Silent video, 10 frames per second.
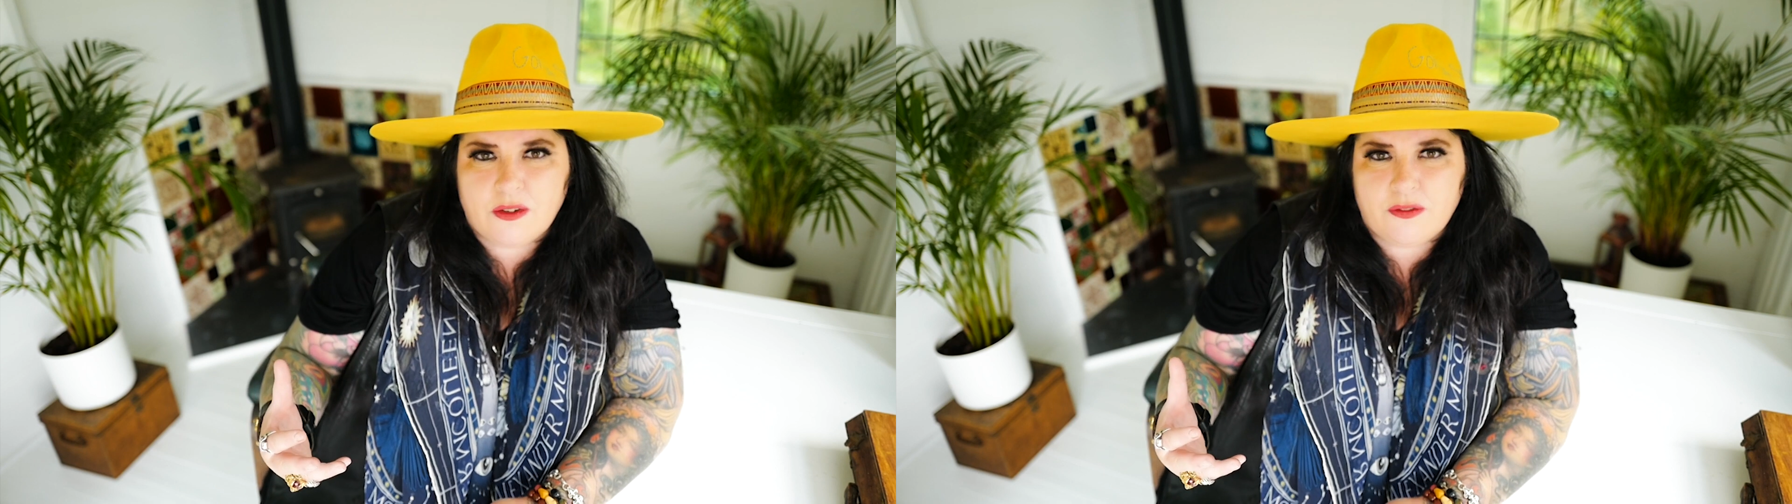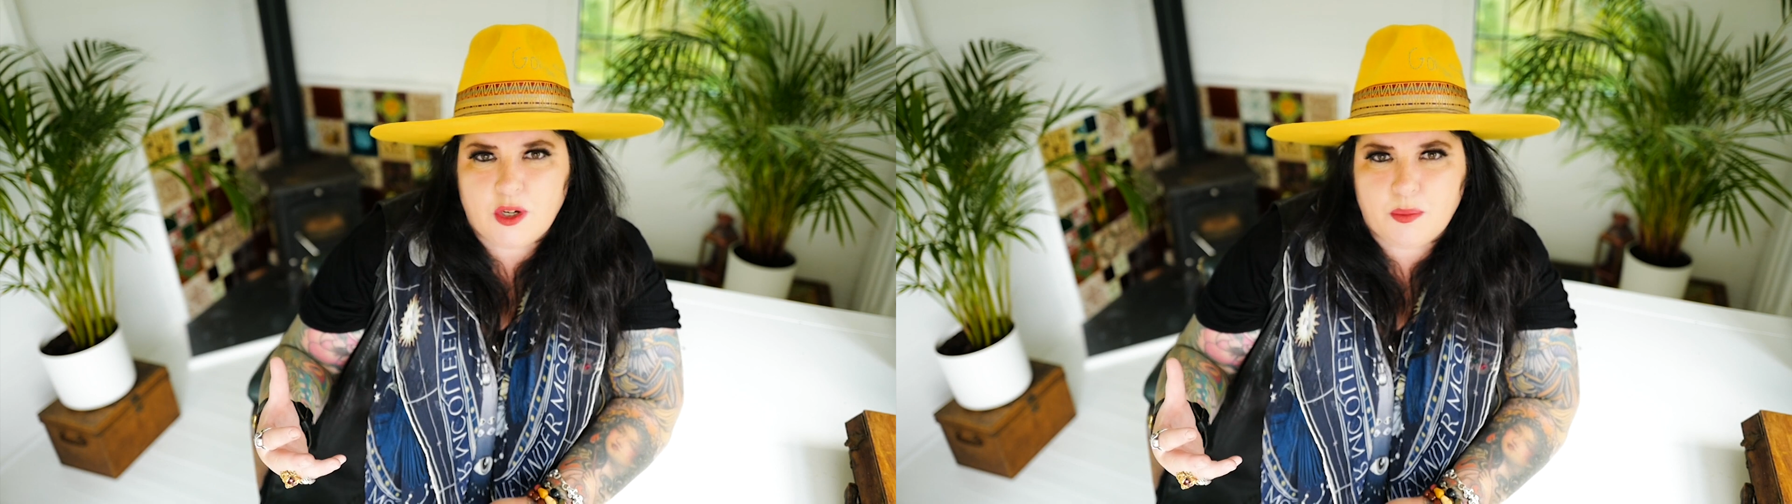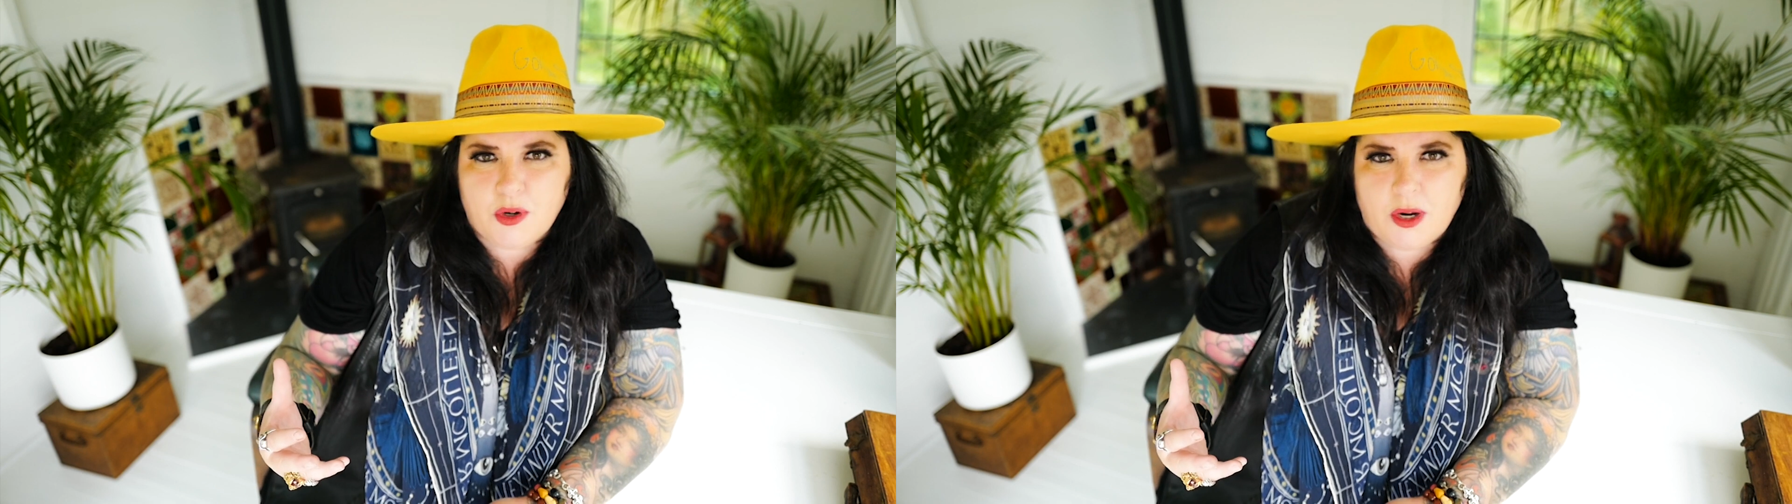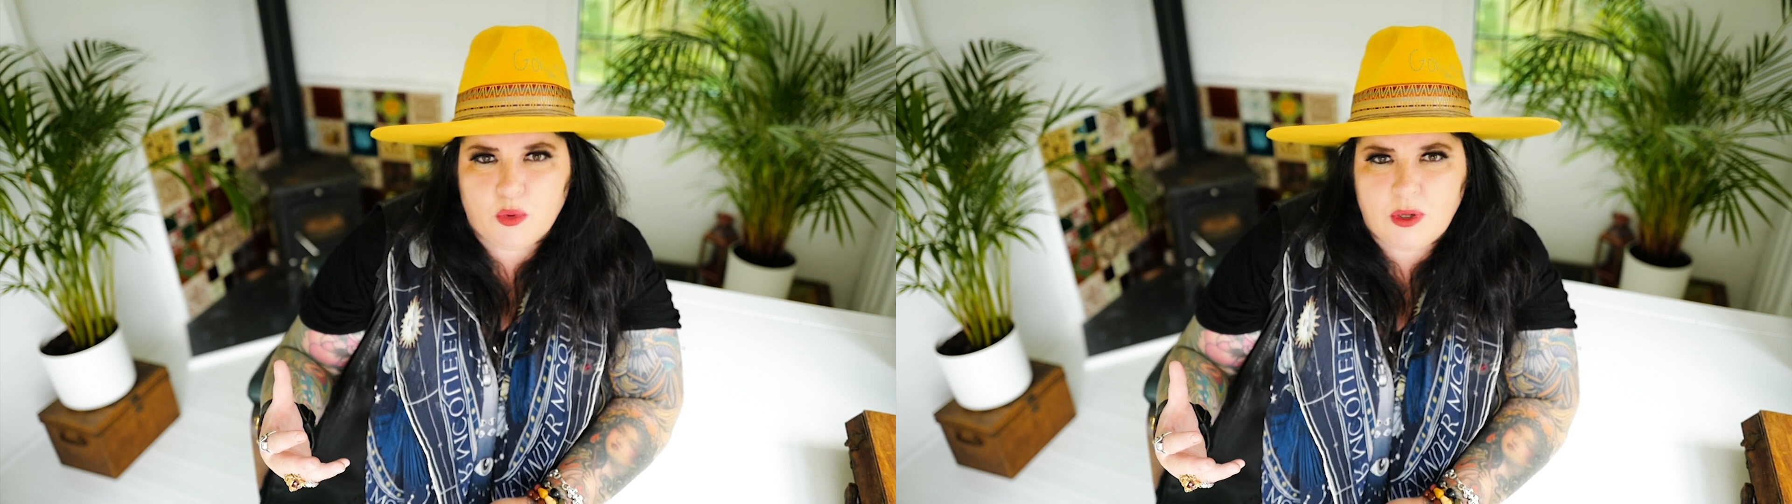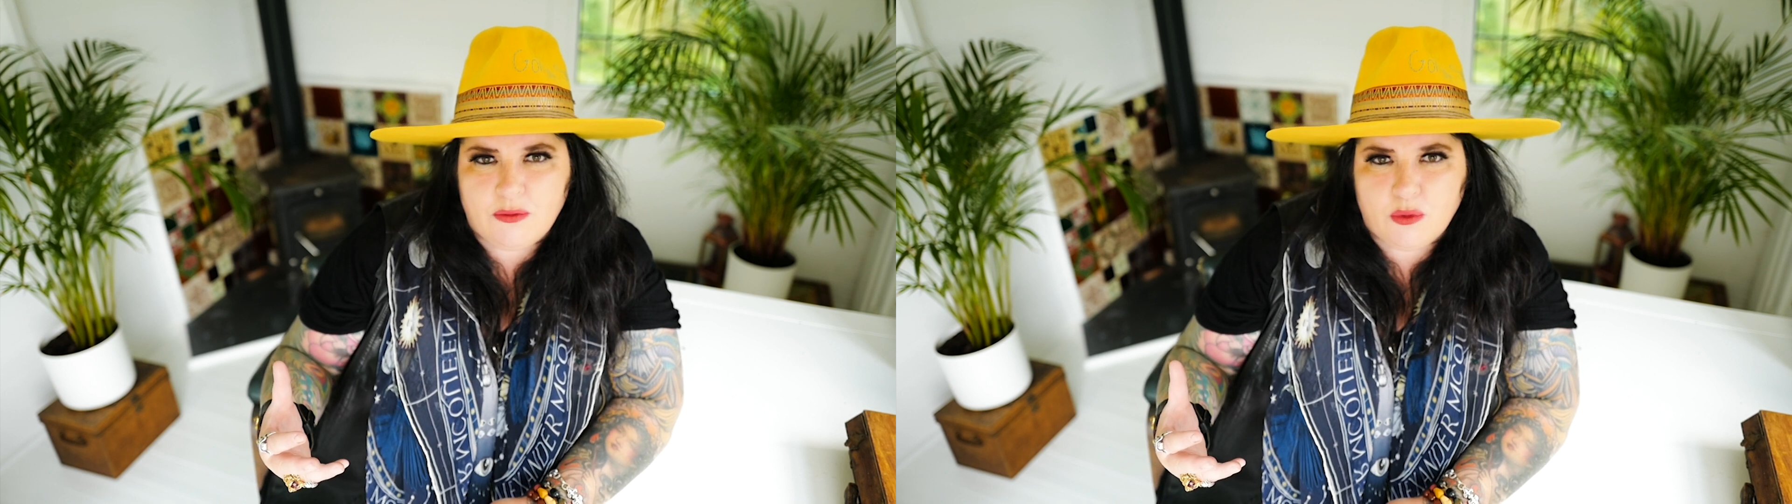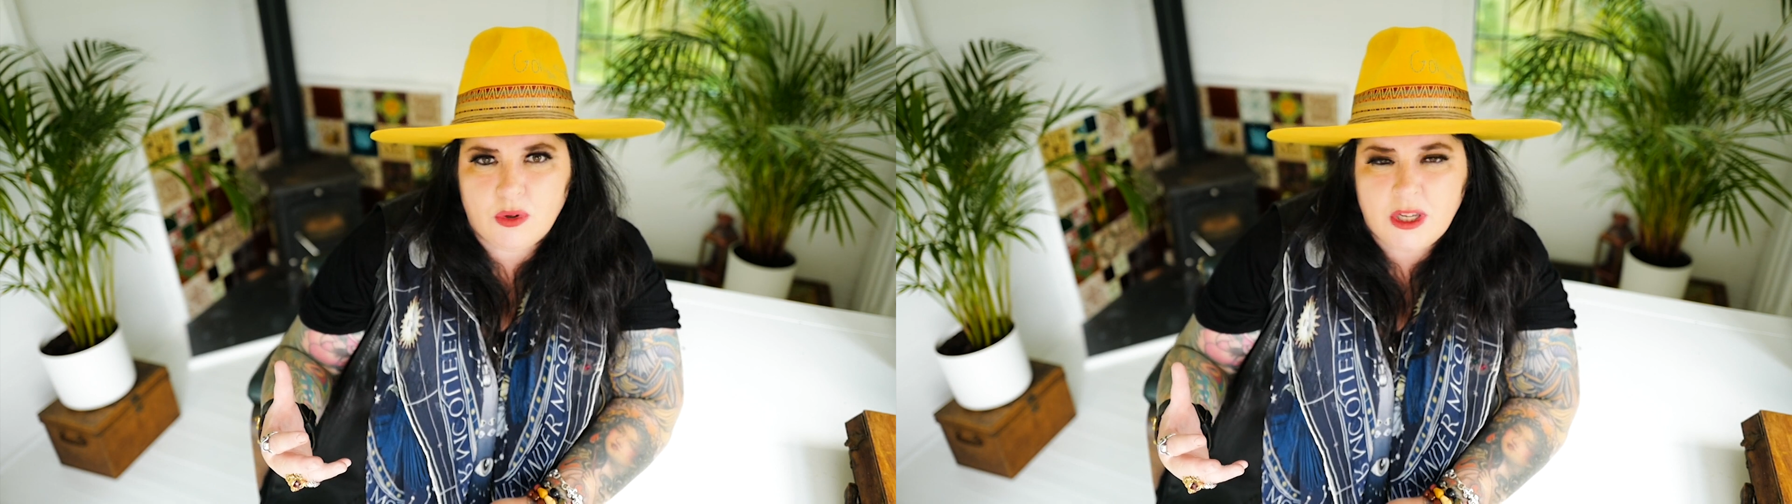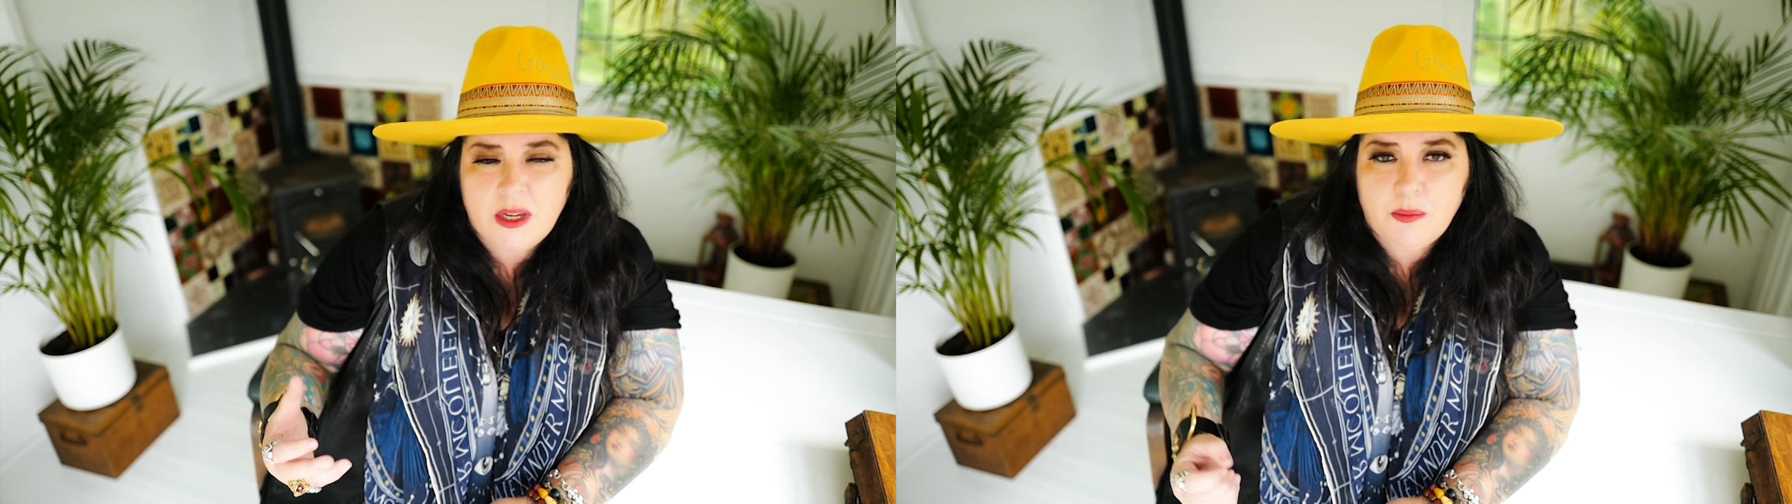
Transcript: a very primal level,